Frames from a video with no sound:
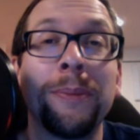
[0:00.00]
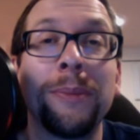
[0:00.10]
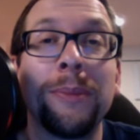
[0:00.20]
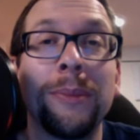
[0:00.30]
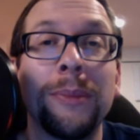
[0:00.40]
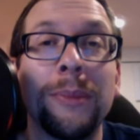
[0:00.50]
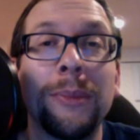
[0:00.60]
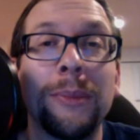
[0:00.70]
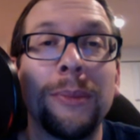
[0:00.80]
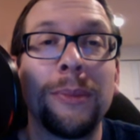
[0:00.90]

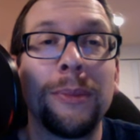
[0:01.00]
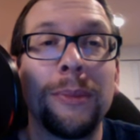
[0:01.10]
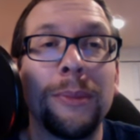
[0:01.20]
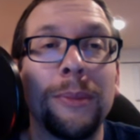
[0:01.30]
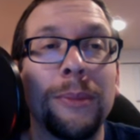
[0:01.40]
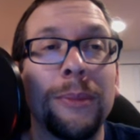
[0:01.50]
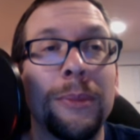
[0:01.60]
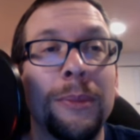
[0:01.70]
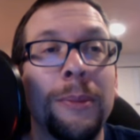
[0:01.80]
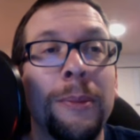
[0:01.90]

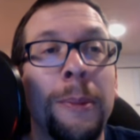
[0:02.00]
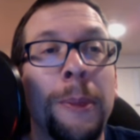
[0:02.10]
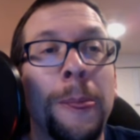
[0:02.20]
(no one is talking)